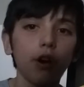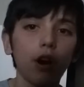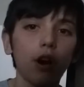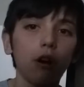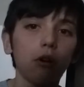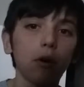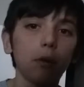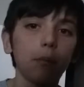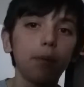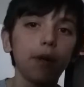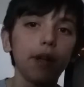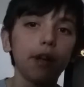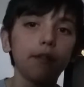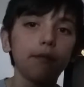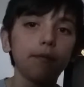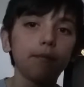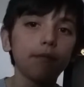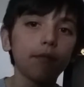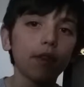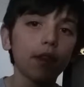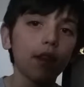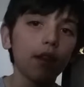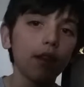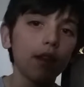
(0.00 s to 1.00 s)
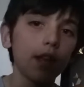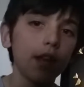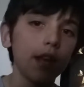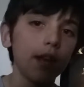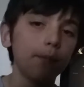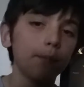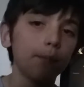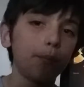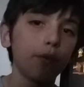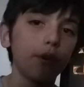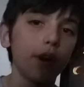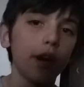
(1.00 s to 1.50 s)
are a bit
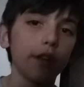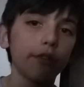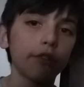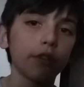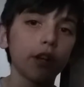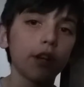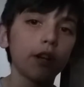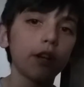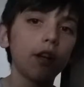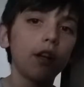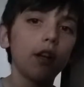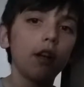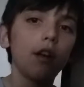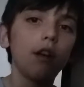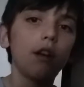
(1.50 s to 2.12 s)
in place, like